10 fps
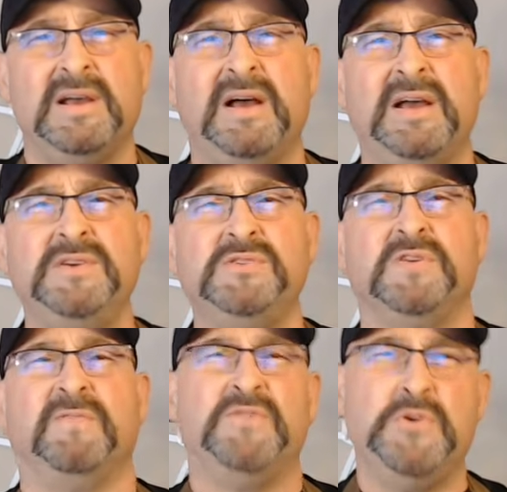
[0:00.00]
I used
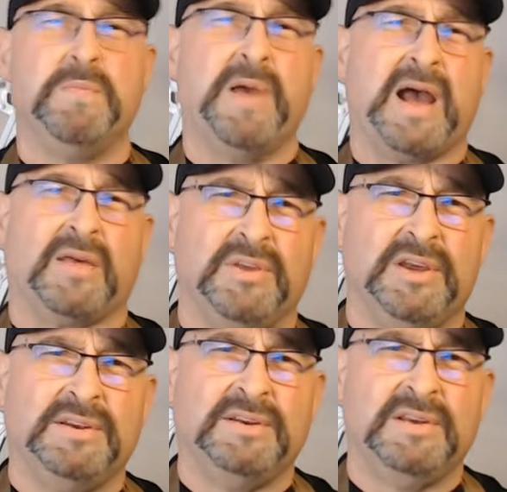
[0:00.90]
a few back
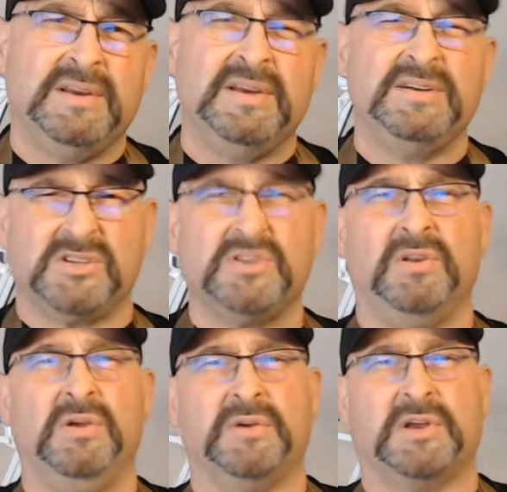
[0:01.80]
then, and I still
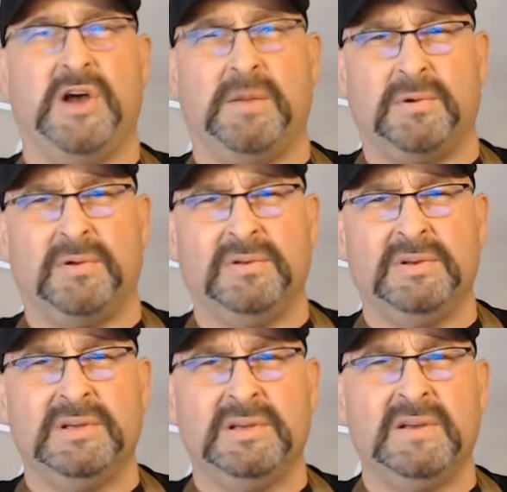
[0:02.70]
own a couple.
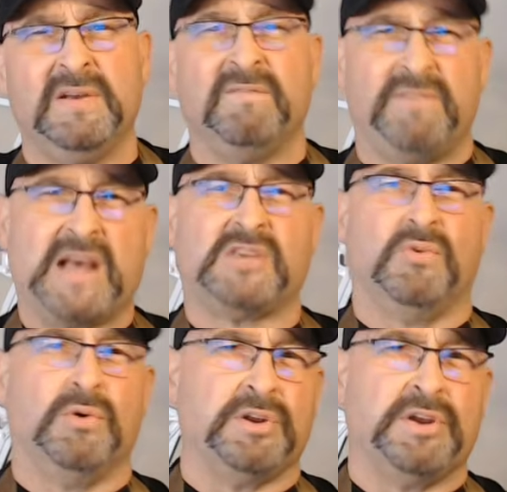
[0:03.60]
Fast
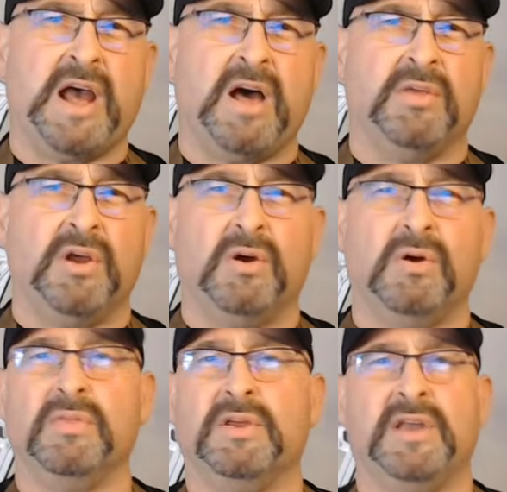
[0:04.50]
forward to now though,
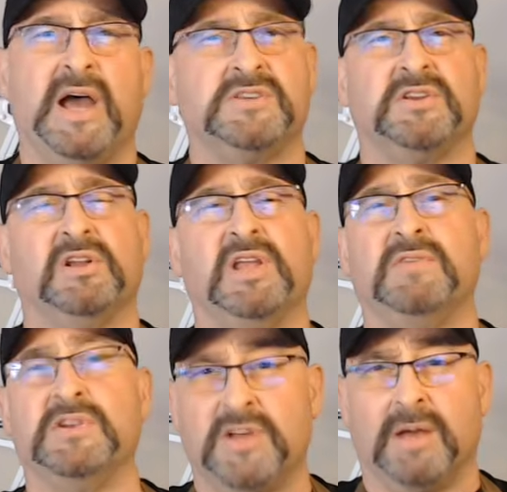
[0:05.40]
and the
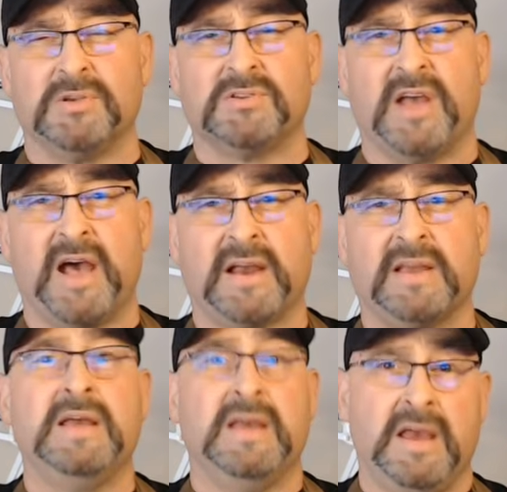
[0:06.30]
1911 double stack,
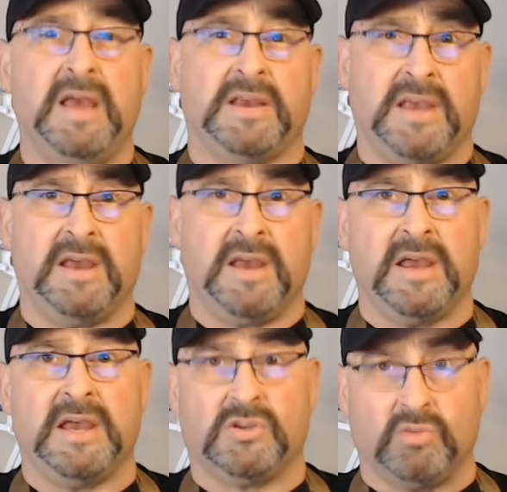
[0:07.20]

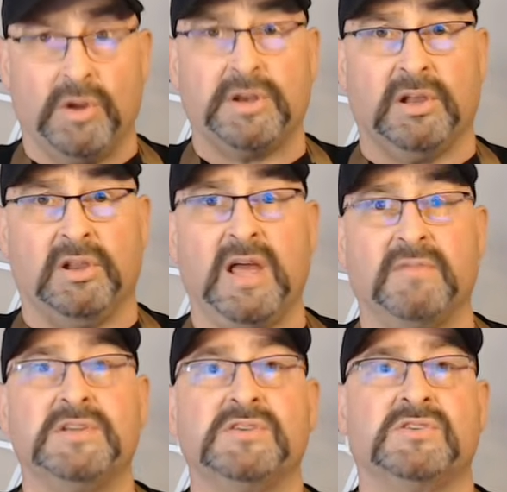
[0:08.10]
aka
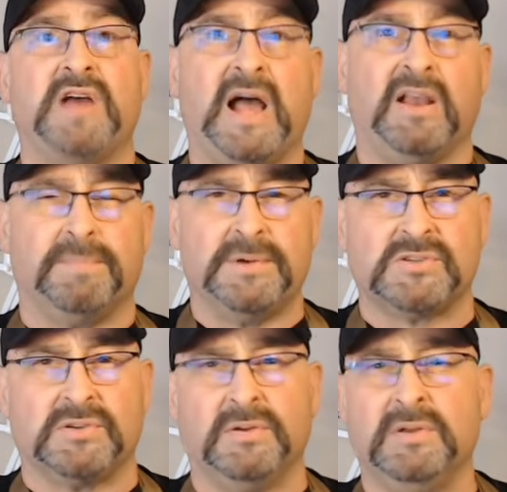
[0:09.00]
2011 style of
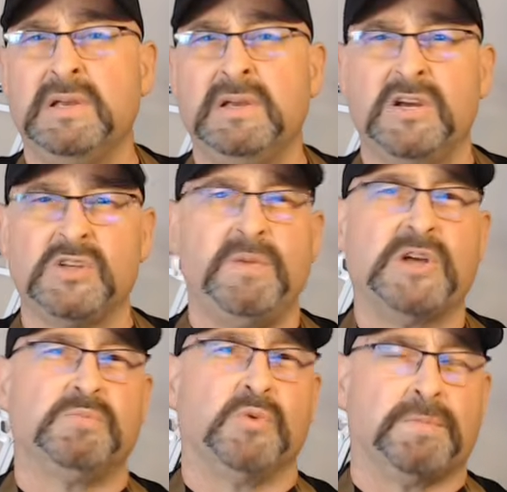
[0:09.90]
pistol is
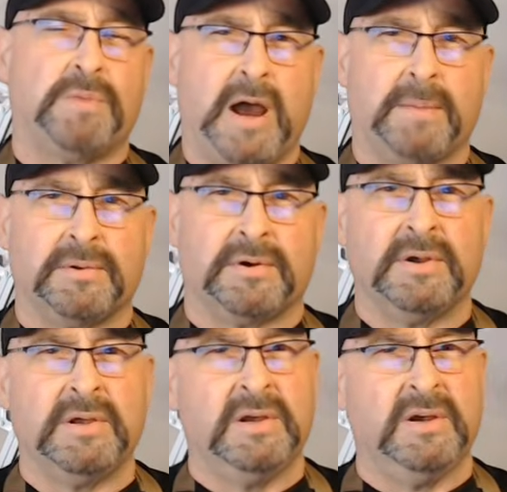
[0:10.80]
much more popular,
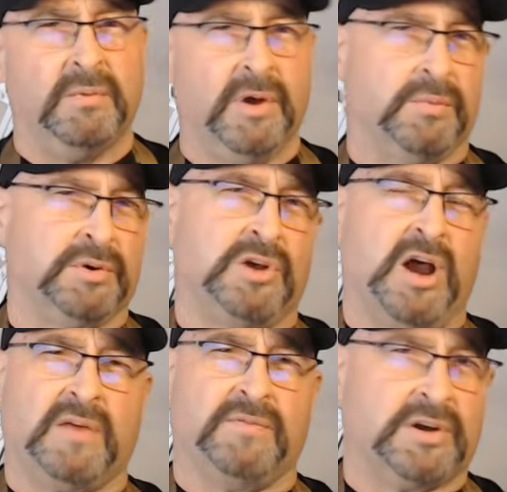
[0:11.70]
whether we're
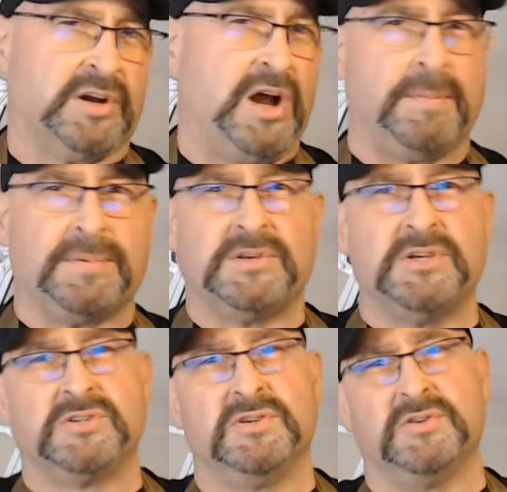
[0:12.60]
talking for
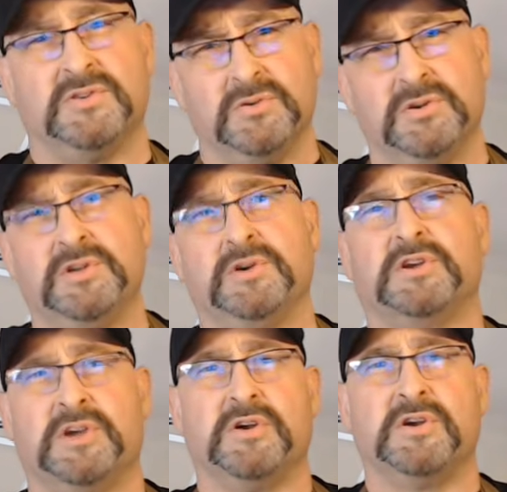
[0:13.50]
competition, duty, or
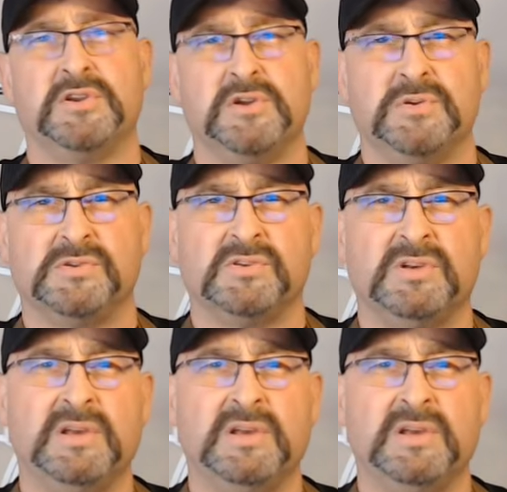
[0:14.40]
carry use.